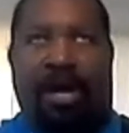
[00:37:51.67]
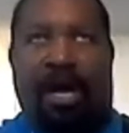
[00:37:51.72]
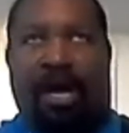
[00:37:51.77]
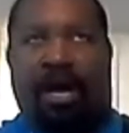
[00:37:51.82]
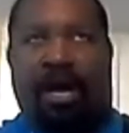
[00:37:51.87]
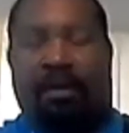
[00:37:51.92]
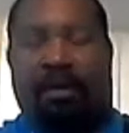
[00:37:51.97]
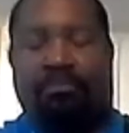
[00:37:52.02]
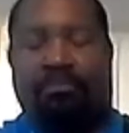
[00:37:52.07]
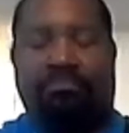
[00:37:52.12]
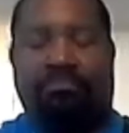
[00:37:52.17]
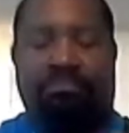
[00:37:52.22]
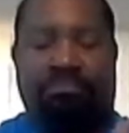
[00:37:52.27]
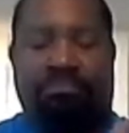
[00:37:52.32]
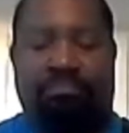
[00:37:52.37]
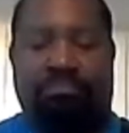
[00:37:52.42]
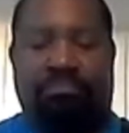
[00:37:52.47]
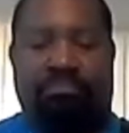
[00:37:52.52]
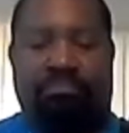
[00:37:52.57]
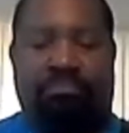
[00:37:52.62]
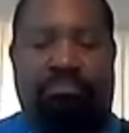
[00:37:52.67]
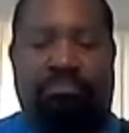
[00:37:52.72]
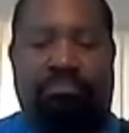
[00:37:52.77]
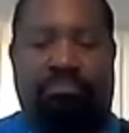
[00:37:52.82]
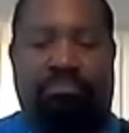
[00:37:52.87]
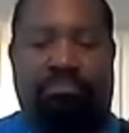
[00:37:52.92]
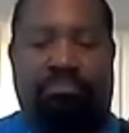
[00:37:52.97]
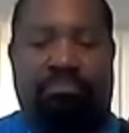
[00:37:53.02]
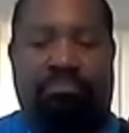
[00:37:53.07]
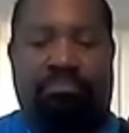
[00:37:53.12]
Um,
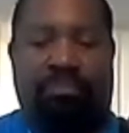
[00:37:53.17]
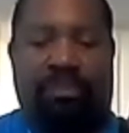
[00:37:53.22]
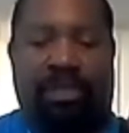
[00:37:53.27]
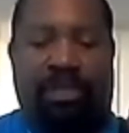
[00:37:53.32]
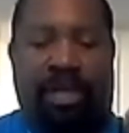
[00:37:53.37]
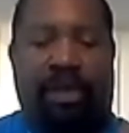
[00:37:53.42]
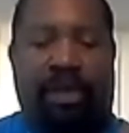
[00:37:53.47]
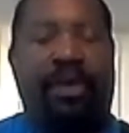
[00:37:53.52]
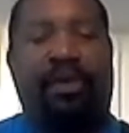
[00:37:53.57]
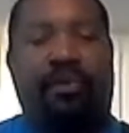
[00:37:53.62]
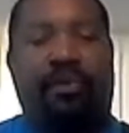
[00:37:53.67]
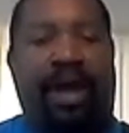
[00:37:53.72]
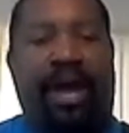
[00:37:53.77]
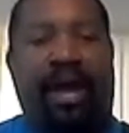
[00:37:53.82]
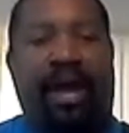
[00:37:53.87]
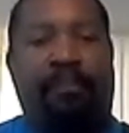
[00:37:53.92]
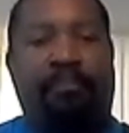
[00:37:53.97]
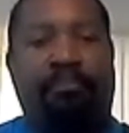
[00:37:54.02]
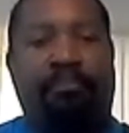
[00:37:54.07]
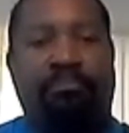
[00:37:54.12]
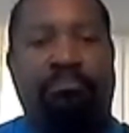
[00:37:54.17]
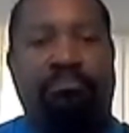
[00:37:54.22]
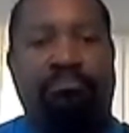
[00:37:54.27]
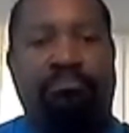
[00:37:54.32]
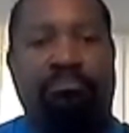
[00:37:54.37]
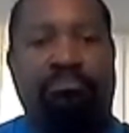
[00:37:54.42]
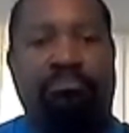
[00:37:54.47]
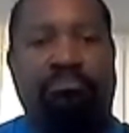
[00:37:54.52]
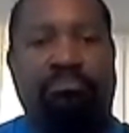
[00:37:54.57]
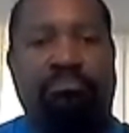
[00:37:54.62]
Larry Graham,
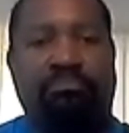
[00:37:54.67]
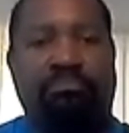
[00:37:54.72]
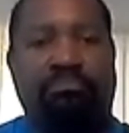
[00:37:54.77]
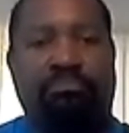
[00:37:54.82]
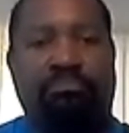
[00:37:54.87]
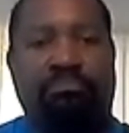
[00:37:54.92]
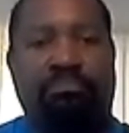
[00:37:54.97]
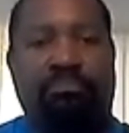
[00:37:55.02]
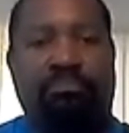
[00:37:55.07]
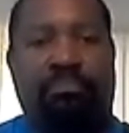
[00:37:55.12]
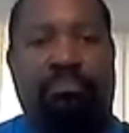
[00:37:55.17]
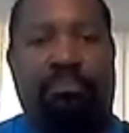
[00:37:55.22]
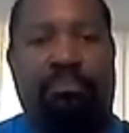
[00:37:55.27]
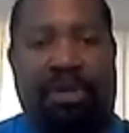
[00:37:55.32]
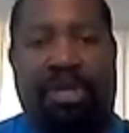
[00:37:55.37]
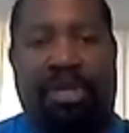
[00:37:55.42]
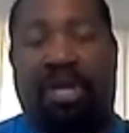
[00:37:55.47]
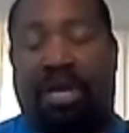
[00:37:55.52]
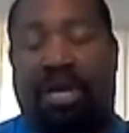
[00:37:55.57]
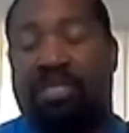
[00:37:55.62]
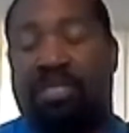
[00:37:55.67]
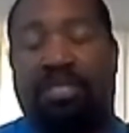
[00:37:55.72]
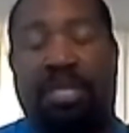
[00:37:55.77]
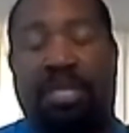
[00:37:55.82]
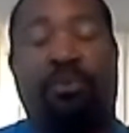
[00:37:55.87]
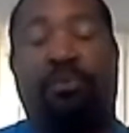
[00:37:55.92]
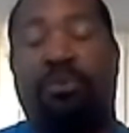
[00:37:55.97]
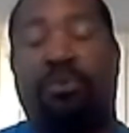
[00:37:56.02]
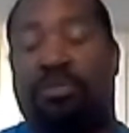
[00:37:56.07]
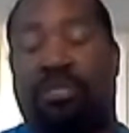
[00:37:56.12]

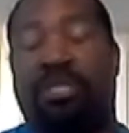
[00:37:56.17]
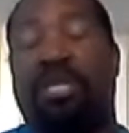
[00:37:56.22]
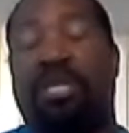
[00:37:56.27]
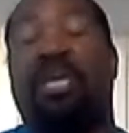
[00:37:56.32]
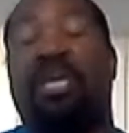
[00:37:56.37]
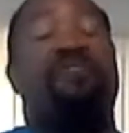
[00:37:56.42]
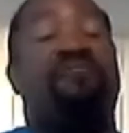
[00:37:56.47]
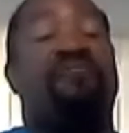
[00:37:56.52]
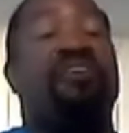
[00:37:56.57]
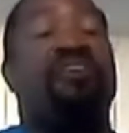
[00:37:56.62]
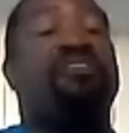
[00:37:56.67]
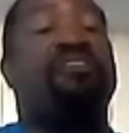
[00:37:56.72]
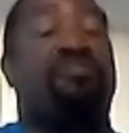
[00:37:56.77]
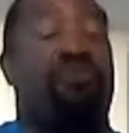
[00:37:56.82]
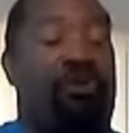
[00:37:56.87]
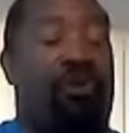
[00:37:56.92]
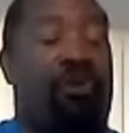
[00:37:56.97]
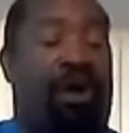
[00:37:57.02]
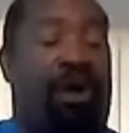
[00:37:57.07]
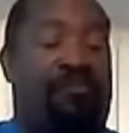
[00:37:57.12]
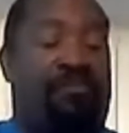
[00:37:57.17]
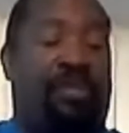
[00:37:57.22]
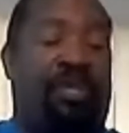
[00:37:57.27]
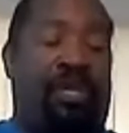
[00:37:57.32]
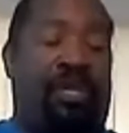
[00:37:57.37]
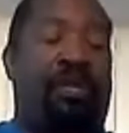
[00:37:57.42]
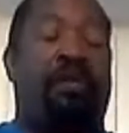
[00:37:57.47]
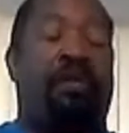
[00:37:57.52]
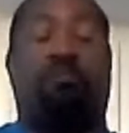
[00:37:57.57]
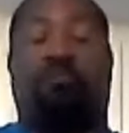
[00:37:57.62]
because he was the inventor of
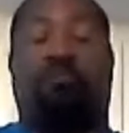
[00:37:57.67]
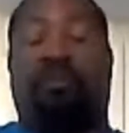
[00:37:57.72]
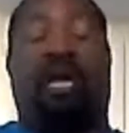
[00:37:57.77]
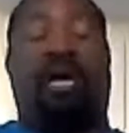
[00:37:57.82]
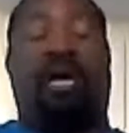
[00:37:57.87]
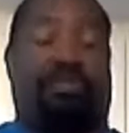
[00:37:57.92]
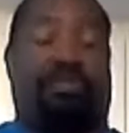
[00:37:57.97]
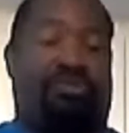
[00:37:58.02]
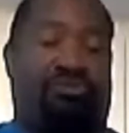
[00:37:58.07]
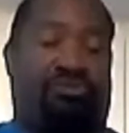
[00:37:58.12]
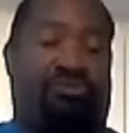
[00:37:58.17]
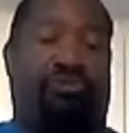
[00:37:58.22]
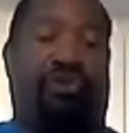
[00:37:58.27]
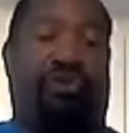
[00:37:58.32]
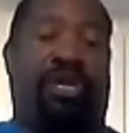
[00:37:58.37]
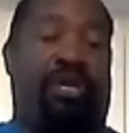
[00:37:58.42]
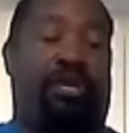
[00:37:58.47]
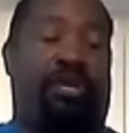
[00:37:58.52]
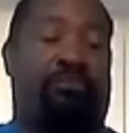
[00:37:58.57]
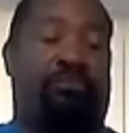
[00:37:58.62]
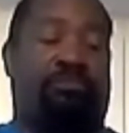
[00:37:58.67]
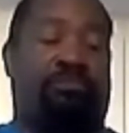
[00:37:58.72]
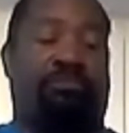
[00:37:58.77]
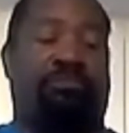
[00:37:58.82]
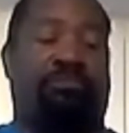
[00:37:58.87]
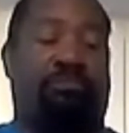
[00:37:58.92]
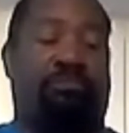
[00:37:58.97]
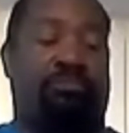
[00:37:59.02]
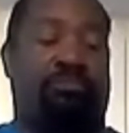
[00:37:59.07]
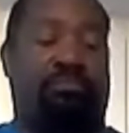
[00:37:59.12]
the pluck string.